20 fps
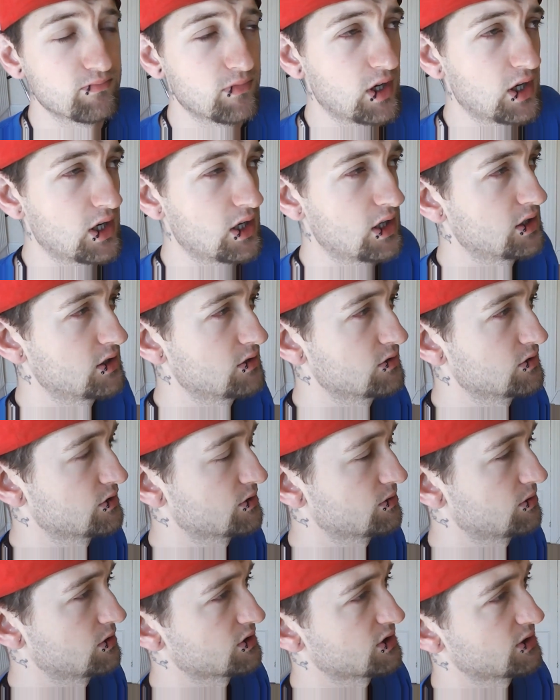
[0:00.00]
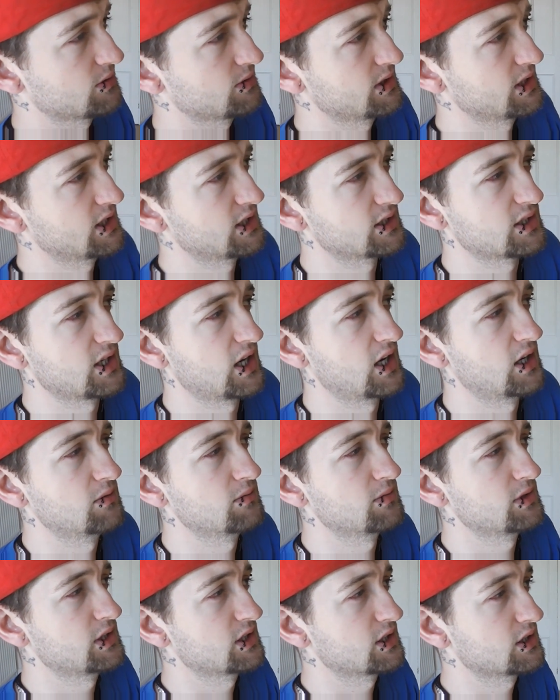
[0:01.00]
and it was supposed to be there to
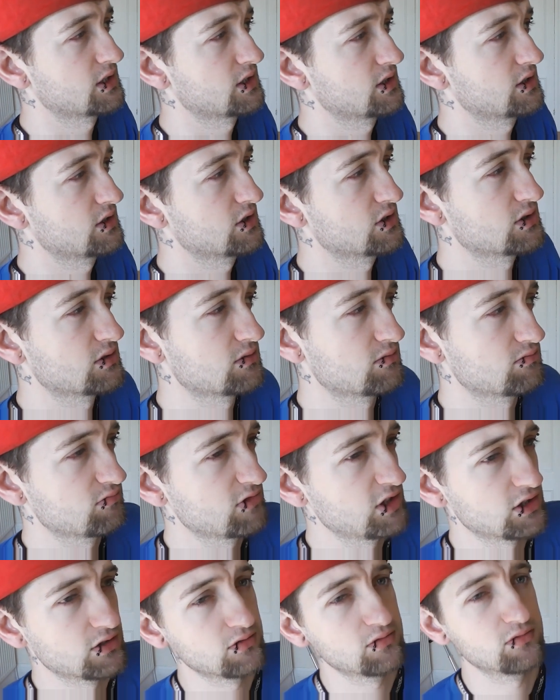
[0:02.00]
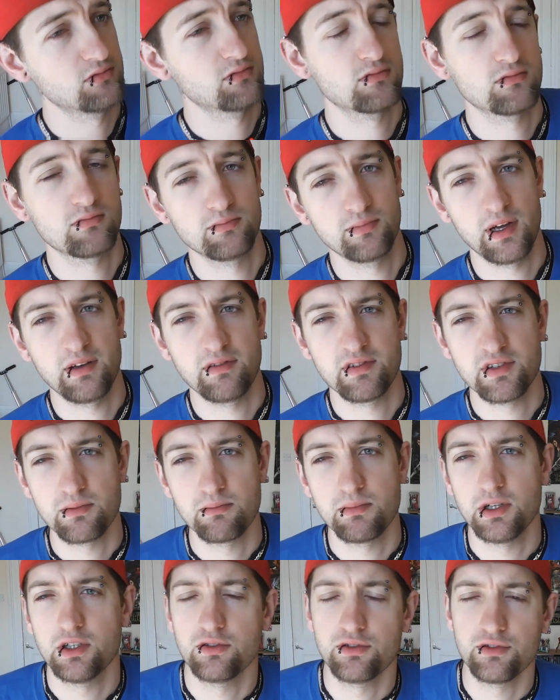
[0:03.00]
help me just, you know, pay for
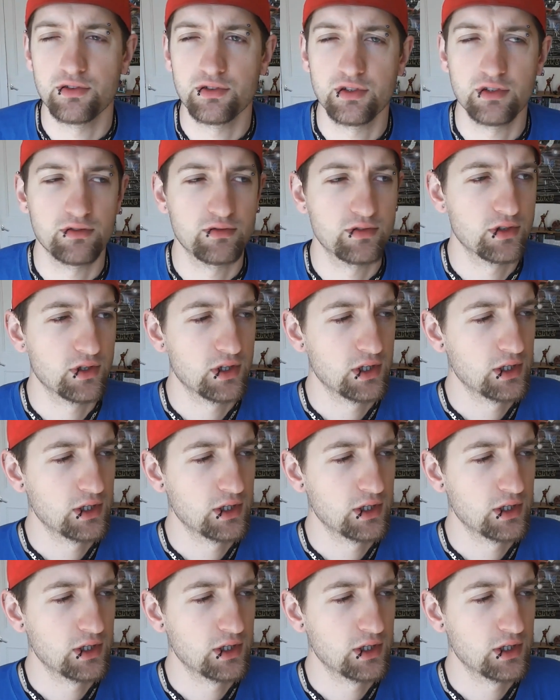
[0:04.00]
some bills and stuff.